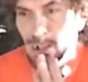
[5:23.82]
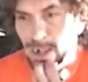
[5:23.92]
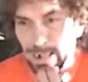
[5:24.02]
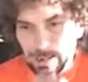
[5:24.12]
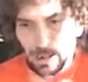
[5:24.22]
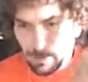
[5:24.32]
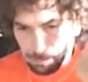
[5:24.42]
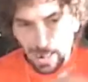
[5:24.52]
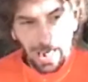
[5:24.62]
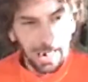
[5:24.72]
In the
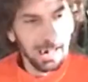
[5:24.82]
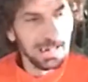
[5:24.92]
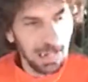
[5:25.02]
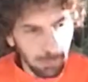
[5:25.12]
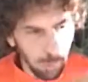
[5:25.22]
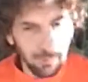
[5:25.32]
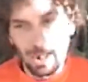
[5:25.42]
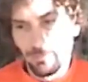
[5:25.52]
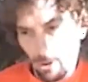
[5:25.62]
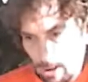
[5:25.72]
play, in the
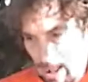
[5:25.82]
movie of your